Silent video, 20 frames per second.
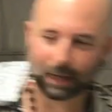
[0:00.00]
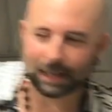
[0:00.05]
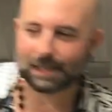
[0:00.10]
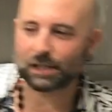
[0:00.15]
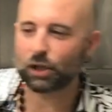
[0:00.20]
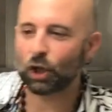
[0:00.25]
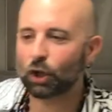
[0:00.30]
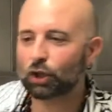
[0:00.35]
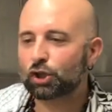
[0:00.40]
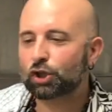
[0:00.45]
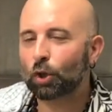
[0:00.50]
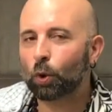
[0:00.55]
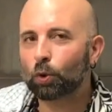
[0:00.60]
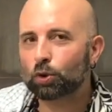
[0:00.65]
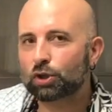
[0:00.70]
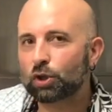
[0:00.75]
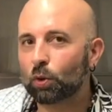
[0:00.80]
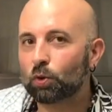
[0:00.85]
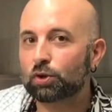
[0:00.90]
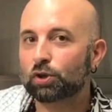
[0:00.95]
it's not
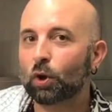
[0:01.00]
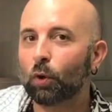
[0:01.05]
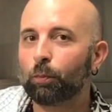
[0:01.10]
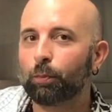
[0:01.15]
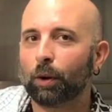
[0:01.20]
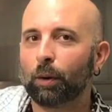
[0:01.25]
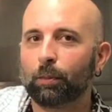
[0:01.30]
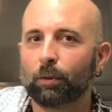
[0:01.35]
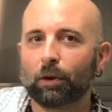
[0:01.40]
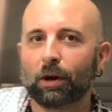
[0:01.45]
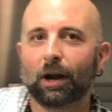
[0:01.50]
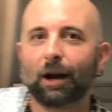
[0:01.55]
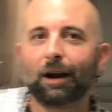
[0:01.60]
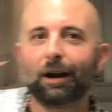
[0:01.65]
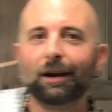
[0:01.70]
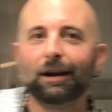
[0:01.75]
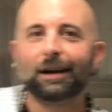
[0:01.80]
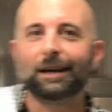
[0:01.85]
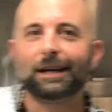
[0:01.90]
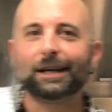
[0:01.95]
so
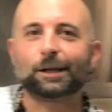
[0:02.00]
popular